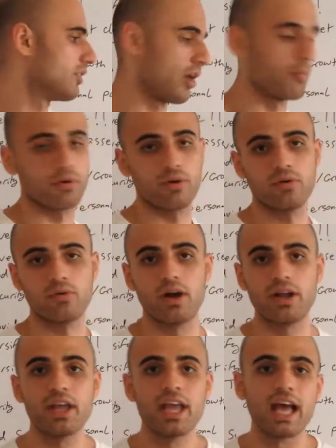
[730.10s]
number,
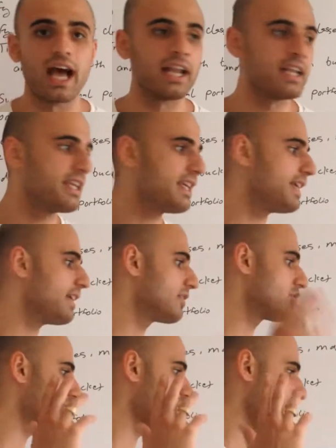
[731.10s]
right? And
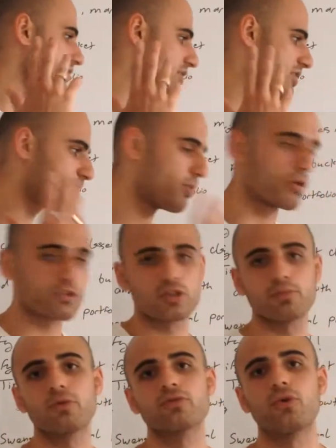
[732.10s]
he shares his
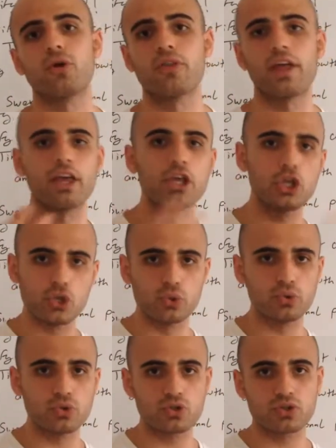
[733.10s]
personal portfolio that he
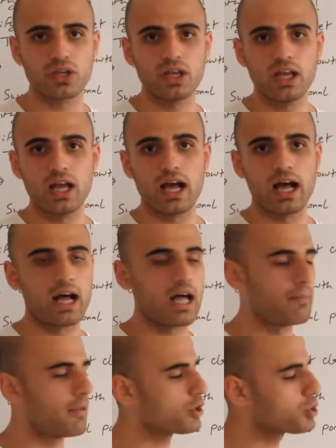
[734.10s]
used.
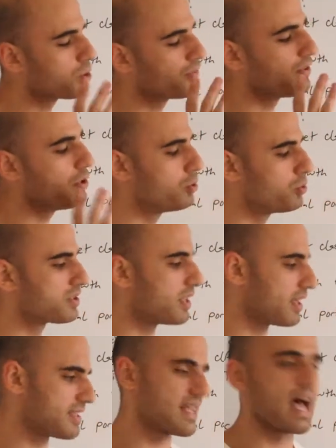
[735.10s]
I'm not sure if he
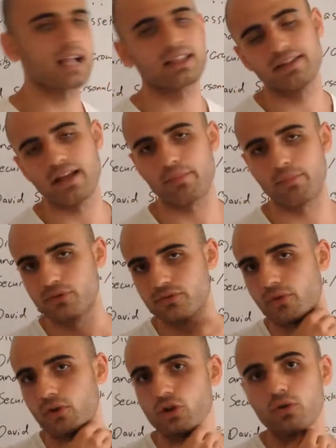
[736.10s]
used exactly that
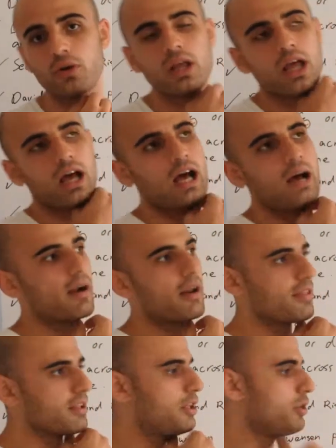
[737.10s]
portfolio, but I
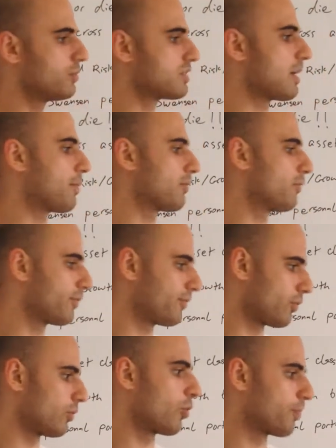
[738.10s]
think he used that portfolio
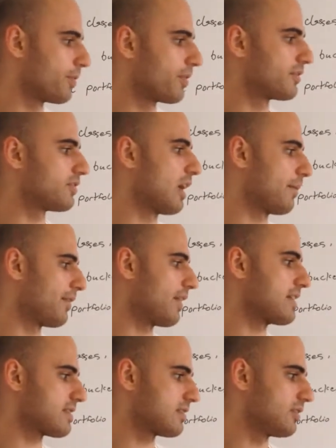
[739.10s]
for a long period of time, and
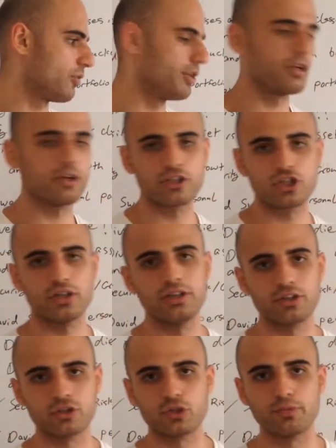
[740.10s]
that's,
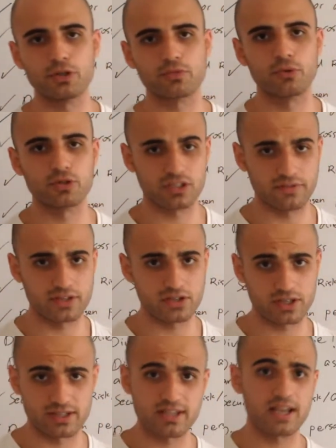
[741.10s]
he contributes most of his
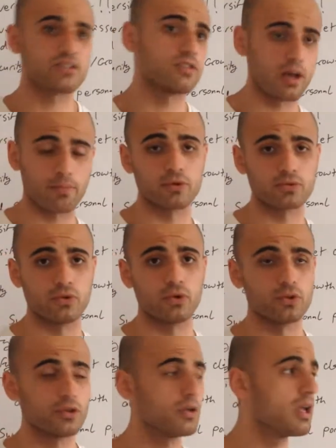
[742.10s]
success to that
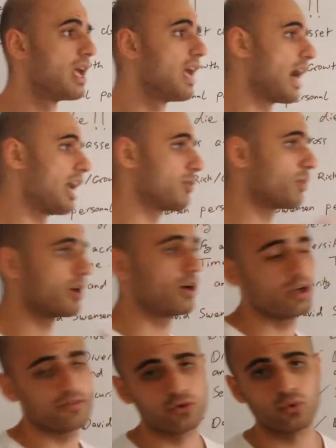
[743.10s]
portfolio. And
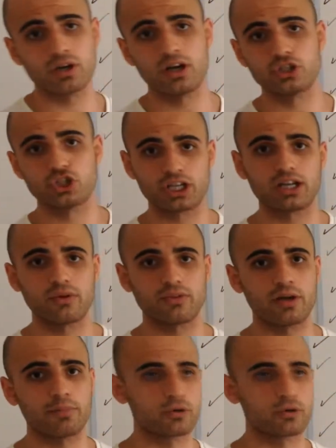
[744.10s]
if you wanna check out that